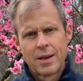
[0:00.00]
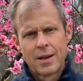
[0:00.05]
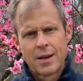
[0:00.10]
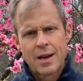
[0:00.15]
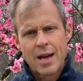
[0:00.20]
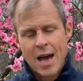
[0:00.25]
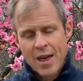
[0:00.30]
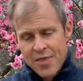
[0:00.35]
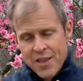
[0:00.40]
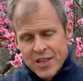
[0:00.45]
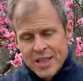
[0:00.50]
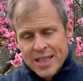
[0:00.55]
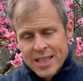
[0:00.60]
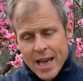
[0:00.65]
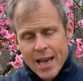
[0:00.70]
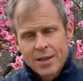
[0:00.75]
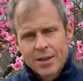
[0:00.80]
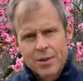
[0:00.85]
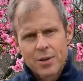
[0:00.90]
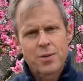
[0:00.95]
At the
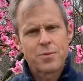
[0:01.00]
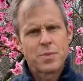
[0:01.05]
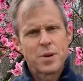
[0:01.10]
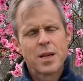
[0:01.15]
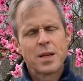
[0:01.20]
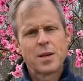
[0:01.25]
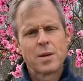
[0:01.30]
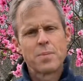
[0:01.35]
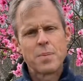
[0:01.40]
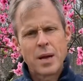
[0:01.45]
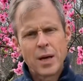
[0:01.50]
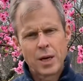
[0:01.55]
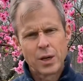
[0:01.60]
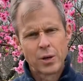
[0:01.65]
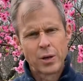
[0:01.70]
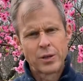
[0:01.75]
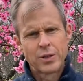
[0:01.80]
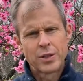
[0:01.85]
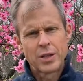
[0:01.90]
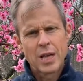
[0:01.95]
center of being a
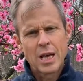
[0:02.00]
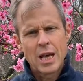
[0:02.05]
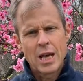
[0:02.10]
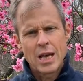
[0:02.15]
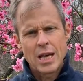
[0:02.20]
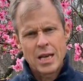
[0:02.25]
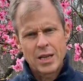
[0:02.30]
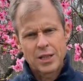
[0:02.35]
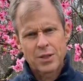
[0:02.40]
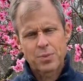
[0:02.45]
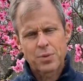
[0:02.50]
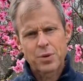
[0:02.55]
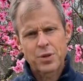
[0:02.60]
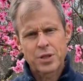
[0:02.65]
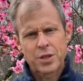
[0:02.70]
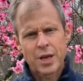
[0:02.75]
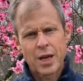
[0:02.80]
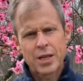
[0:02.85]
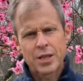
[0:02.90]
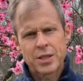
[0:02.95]
parent is
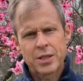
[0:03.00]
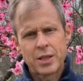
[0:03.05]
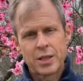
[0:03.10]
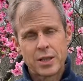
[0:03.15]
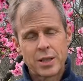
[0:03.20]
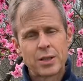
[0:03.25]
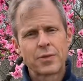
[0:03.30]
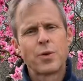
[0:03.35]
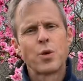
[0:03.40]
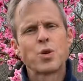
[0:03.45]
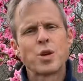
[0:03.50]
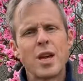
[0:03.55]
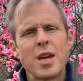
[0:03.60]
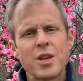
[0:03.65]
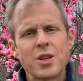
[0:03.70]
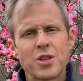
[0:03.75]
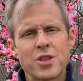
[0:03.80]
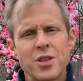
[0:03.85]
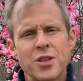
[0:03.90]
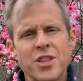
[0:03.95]
precisely this
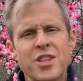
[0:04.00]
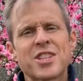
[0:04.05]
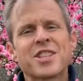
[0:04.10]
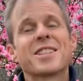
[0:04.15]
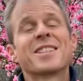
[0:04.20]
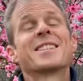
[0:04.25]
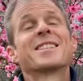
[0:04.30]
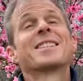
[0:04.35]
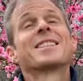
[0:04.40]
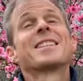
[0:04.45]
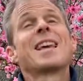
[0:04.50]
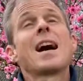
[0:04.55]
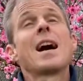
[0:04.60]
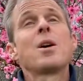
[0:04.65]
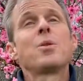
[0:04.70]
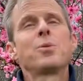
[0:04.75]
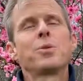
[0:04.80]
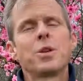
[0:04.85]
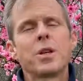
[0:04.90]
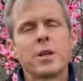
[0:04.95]
vocation, this
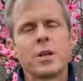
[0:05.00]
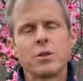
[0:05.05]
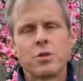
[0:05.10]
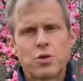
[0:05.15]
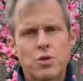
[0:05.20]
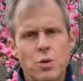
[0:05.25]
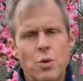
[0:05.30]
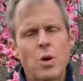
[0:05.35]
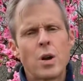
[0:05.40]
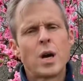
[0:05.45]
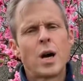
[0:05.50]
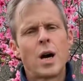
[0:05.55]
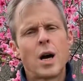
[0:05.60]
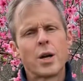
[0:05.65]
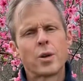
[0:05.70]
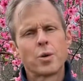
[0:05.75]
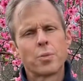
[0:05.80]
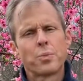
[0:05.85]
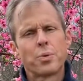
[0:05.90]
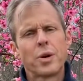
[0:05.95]
astounding joy,
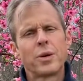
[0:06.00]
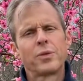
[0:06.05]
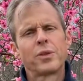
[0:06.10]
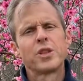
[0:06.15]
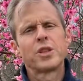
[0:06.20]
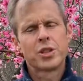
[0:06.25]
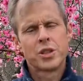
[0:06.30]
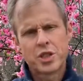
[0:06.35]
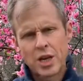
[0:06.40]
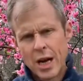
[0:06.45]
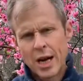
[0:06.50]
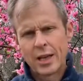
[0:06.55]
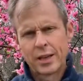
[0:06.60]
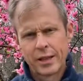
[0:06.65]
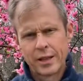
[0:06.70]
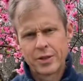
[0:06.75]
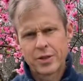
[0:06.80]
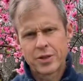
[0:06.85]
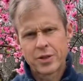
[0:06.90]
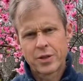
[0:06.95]
honor, privilege, and
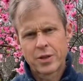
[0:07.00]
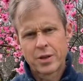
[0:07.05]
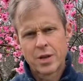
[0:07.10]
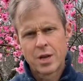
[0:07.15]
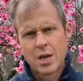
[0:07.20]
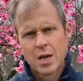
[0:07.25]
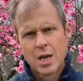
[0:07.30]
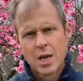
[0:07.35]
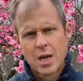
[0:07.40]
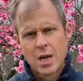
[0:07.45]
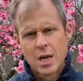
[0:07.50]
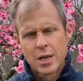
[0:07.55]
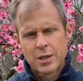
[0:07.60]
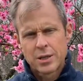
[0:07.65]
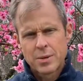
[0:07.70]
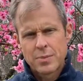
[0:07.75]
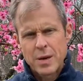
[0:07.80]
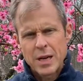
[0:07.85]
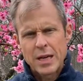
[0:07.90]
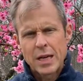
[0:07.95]
challenge
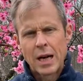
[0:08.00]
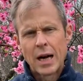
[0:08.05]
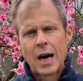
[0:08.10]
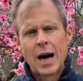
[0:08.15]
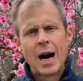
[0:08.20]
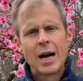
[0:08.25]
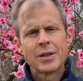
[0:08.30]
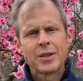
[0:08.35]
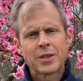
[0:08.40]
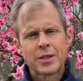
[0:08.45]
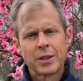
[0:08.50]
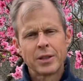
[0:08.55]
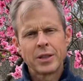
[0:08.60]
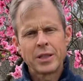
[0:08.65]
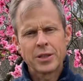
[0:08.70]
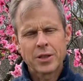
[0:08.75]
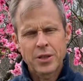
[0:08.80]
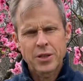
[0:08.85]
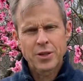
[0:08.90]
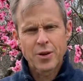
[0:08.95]
to be constantly
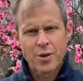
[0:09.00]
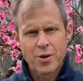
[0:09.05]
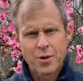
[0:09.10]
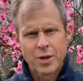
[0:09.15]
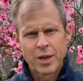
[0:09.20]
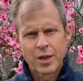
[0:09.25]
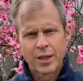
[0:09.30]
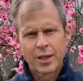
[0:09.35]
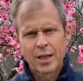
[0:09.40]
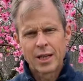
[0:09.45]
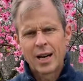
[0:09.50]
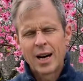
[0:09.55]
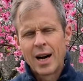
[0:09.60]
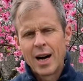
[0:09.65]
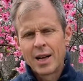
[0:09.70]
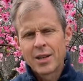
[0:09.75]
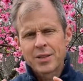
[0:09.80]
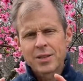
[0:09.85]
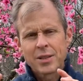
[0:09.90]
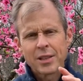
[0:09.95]
discerning,
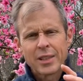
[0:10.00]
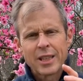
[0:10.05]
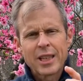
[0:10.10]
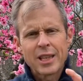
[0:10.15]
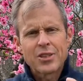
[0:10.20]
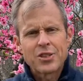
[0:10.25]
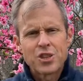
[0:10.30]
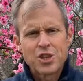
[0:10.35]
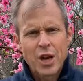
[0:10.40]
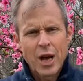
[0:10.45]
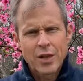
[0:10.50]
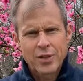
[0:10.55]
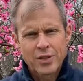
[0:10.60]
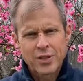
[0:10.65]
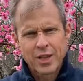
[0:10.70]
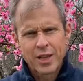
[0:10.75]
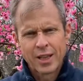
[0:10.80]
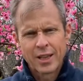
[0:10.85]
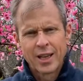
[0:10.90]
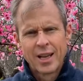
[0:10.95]
constantly
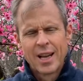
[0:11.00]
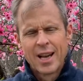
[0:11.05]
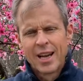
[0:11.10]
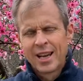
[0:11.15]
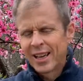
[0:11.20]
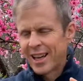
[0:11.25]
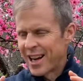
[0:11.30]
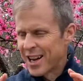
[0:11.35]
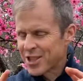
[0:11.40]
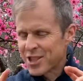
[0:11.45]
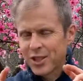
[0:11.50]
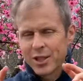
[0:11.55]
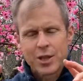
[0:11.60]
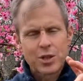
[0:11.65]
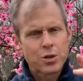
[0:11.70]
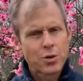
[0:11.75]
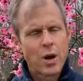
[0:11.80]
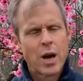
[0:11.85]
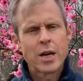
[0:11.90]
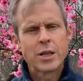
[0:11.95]
adjusting, constantly
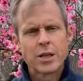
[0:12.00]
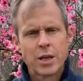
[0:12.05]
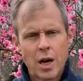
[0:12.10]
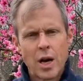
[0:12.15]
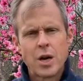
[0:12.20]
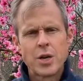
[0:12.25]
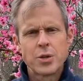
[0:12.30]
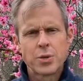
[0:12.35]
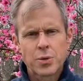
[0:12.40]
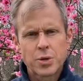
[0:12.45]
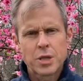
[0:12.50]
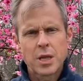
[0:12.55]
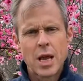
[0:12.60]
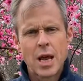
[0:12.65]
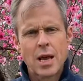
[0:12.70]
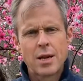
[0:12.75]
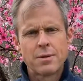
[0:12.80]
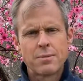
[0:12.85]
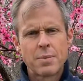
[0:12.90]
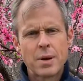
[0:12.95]
trying to
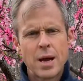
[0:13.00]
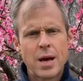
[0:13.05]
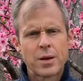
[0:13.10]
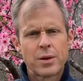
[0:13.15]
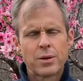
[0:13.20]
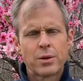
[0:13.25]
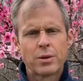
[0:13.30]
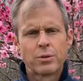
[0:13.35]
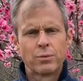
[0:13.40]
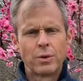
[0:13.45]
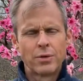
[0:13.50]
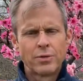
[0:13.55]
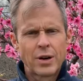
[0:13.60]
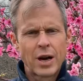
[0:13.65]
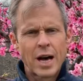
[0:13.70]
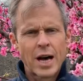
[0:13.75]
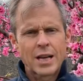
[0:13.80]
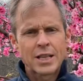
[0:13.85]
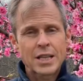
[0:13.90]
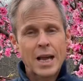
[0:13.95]
understand better,
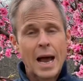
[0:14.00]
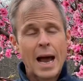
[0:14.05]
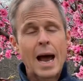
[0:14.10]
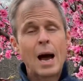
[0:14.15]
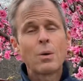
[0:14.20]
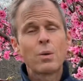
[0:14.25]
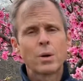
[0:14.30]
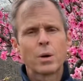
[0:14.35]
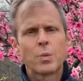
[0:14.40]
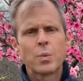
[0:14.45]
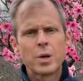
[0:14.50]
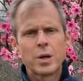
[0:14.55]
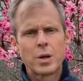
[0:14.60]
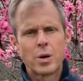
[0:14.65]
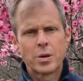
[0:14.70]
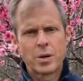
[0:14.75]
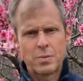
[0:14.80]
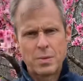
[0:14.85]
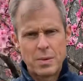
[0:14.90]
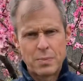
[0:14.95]
revise. How are we
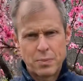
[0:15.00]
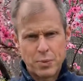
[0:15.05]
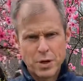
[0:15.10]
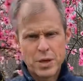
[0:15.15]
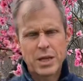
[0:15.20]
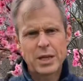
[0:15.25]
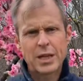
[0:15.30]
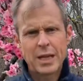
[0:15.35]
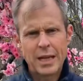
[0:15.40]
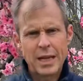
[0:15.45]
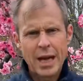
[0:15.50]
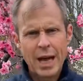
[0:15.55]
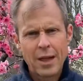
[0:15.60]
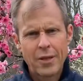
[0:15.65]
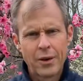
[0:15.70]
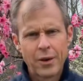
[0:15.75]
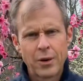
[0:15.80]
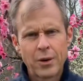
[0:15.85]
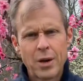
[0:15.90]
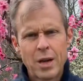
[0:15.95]
going to be bringing
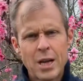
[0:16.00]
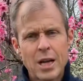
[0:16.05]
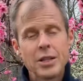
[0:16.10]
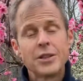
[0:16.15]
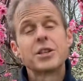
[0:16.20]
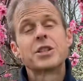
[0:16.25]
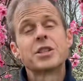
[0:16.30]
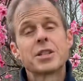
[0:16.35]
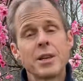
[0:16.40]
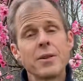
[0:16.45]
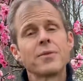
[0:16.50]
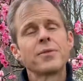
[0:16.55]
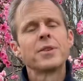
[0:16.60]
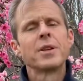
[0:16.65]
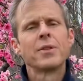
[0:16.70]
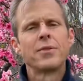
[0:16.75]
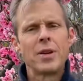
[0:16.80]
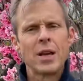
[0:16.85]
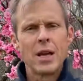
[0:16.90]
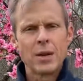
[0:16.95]
together the symphony
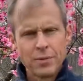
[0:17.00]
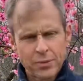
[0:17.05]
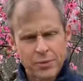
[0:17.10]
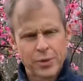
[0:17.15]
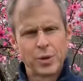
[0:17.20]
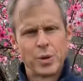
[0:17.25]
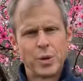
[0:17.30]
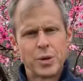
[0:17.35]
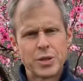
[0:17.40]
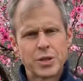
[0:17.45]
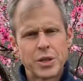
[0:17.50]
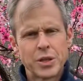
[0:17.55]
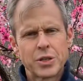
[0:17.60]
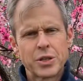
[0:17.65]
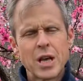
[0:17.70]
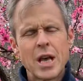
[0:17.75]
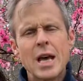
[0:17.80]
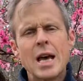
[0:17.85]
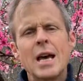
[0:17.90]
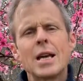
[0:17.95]
of influences
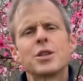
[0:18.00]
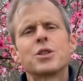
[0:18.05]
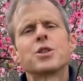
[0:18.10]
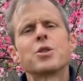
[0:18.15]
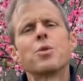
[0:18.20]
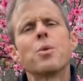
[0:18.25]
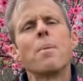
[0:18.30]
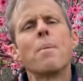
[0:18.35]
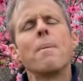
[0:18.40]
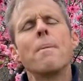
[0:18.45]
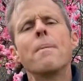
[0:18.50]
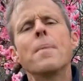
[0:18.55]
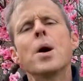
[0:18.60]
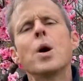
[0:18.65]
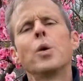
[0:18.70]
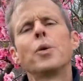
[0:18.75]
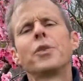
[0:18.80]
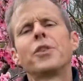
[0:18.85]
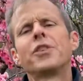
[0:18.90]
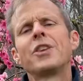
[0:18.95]
to
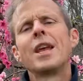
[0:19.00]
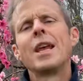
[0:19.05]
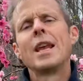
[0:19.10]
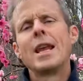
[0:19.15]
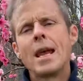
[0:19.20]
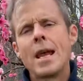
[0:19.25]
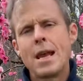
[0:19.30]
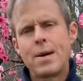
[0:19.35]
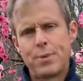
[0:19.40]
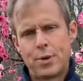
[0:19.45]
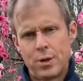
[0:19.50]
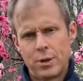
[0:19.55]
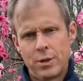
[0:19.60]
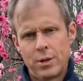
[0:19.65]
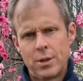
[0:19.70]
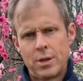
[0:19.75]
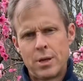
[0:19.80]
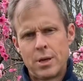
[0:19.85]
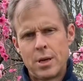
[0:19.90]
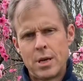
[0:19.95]
most enable,
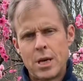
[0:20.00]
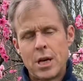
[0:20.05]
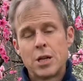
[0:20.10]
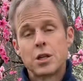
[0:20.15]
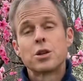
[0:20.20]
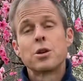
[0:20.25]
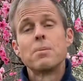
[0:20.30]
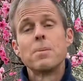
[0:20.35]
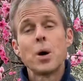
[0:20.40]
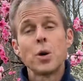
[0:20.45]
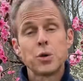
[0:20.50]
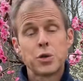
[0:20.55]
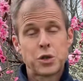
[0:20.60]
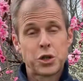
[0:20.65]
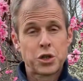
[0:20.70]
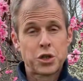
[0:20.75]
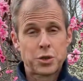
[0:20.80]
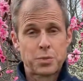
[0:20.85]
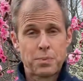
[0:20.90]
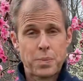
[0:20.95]
to most
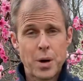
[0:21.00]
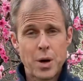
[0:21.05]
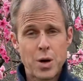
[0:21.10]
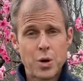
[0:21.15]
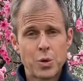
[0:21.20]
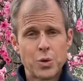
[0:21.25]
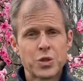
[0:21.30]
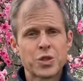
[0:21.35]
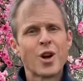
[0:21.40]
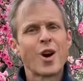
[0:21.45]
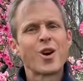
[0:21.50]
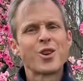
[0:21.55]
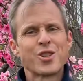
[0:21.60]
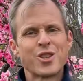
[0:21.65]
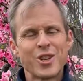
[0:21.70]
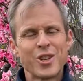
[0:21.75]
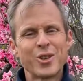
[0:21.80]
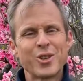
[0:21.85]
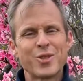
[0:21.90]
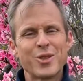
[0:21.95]
dispose our
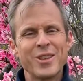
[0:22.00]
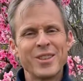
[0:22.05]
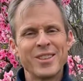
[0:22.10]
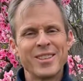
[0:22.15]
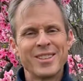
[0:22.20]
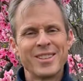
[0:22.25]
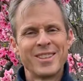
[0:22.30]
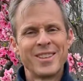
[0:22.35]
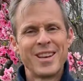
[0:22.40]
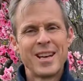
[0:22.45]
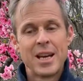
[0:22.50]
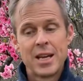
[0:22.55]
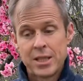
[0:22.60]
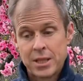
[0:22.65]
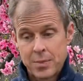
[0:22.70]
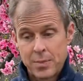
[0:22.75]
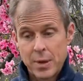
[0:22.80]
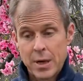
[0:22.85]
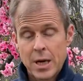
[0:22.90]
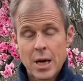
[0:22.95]
children to
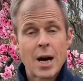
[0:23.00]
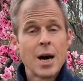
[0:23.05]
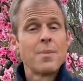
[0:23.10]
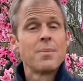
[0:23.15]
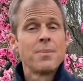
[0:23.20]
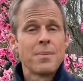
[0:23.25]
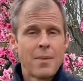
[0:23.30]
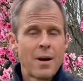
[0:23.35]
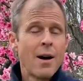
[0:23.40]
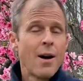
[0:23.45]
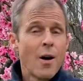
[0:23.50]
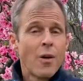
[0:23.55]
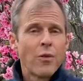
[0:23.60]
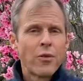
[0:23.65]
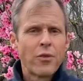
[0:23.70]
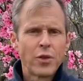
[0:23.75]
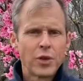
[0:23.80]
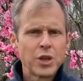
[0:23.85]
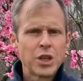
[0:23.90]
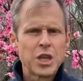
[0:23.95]
become
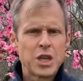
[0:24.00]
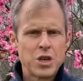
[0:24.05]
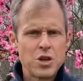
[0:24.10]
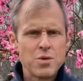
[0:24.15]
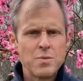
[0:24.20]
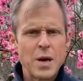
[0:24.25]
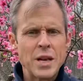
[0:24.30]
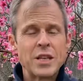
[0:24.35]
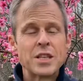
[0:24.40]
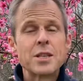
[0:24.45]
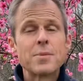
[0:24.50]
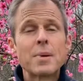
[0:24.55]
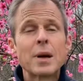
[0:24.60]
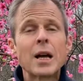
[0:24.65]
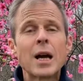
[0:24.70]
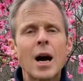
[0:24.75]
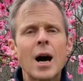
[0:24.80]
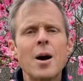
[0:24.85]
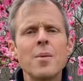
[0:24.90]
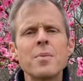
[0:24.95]
fully human, to
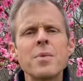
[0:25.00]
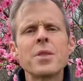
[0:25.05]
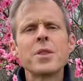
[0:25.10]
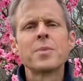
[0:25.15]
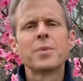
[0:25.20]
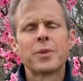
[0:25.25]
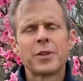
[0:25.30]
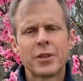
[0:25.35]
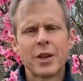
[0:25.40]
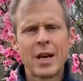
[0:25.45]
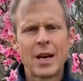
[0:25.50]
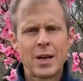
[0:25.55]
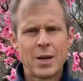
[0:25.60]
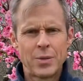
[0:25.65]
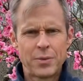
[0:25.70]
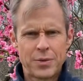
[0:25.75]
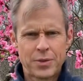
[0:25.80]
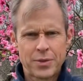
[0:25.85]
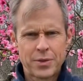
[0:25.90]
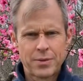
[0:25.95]
become
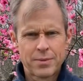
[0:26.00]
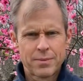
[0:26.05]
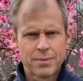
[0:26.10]
themselves?